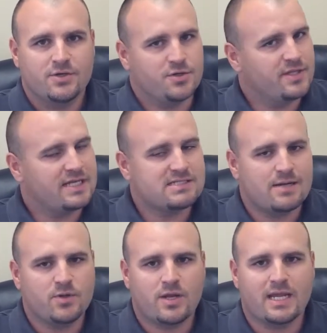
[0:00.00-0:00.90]
During that
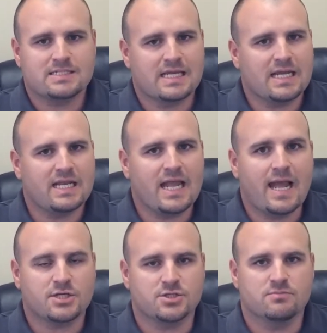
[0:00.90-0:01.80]
time, you can't take any
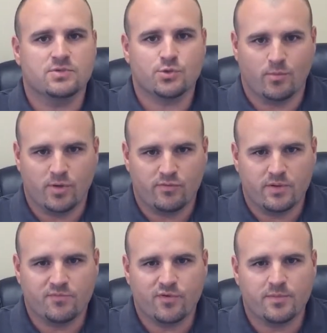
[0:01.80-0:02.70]
action to remove
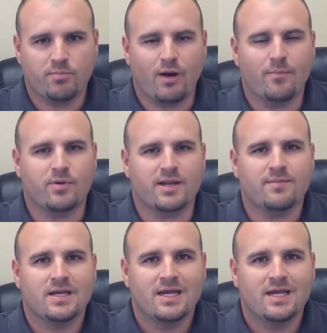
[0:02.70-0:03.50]
them from the property.